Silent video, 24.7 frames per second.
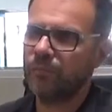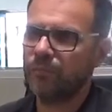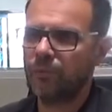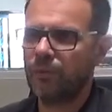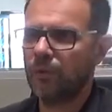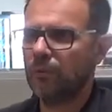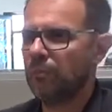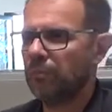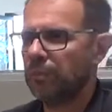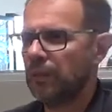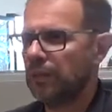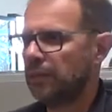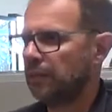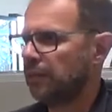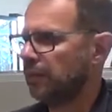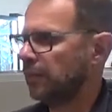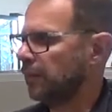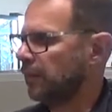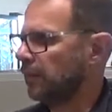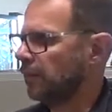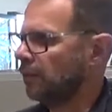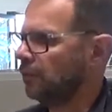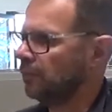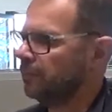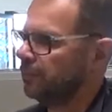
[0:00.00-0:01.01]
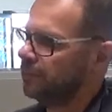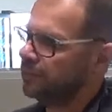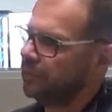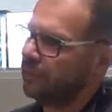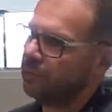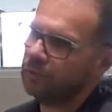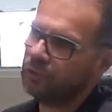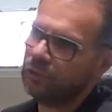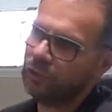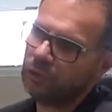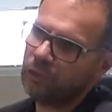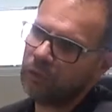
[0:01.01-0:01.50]
completely almost
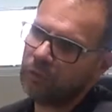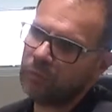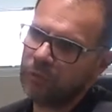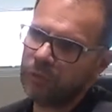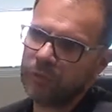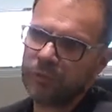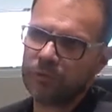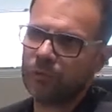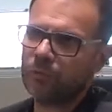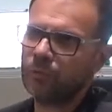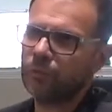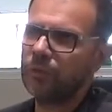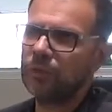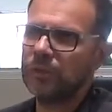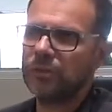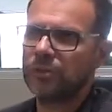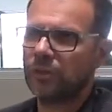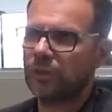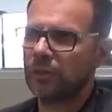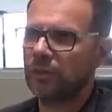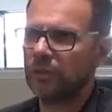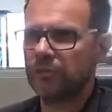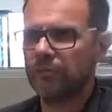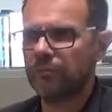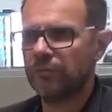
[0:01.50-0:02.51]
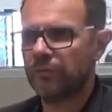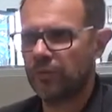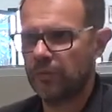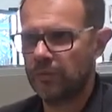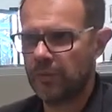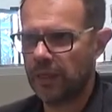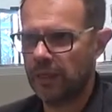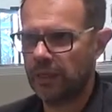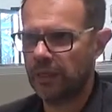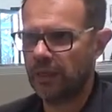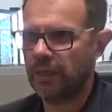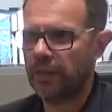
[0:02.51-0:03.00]
autonomous or withdrawn from
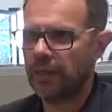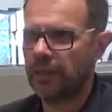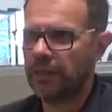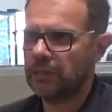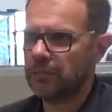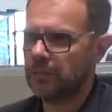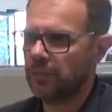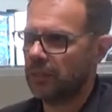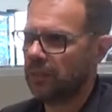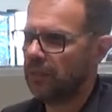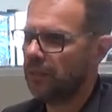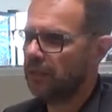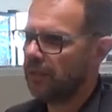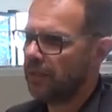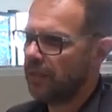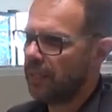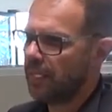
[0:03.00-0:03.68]
that engagement.